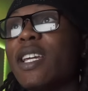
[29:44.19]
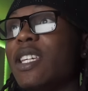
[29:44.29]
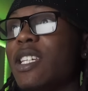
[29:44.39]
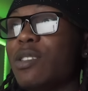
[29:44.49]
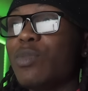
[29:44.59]

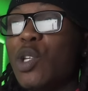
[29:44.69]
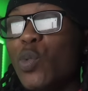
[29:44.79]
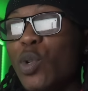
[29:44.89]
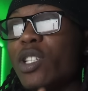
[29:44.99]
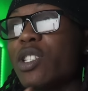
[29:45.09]
geek, you
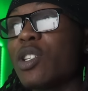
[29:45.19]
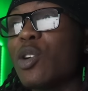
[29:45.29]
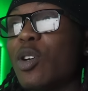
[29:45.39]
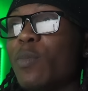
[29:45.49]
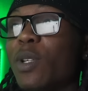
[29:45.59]
wouldn't just
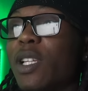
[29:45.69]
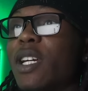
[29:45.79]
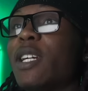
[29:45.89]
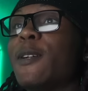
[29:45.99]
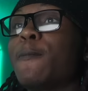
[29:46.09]
go up and be
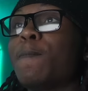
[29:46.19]
like,